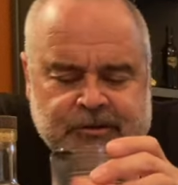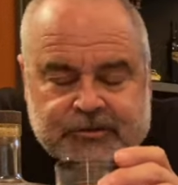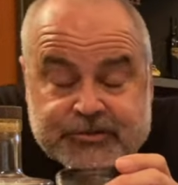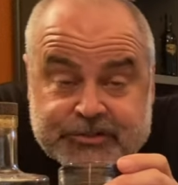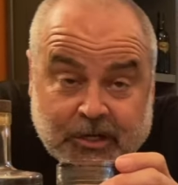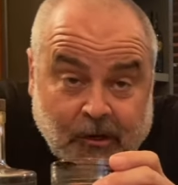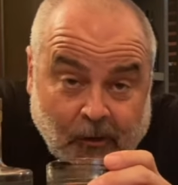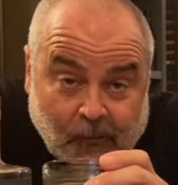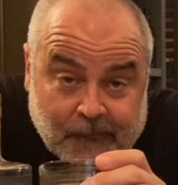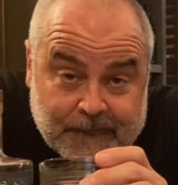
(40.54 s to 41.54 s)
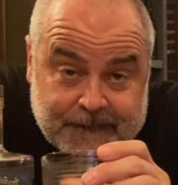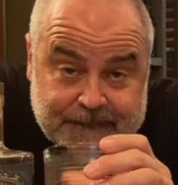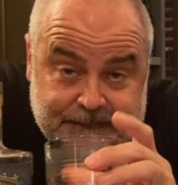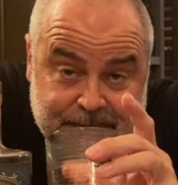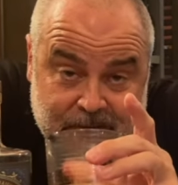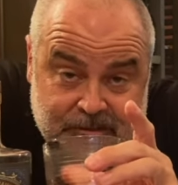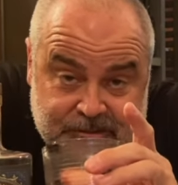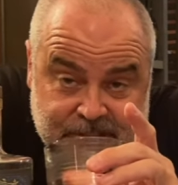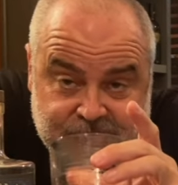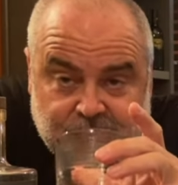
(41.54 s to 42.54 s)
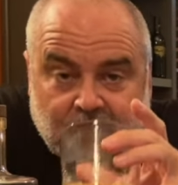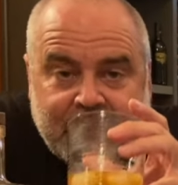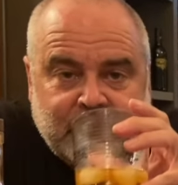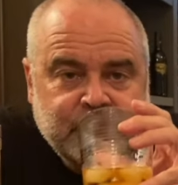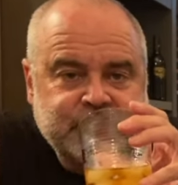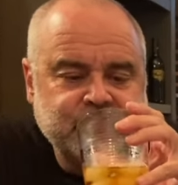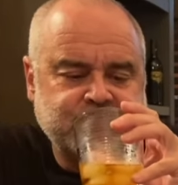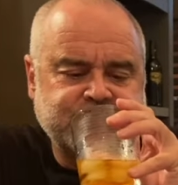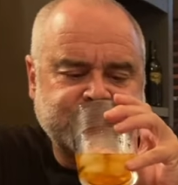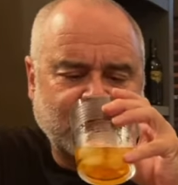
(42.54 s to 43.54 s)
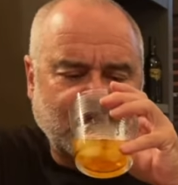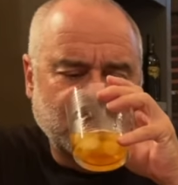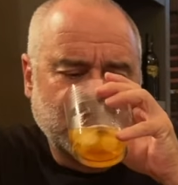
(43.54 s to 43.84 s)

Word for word: So, did you like what you just saw?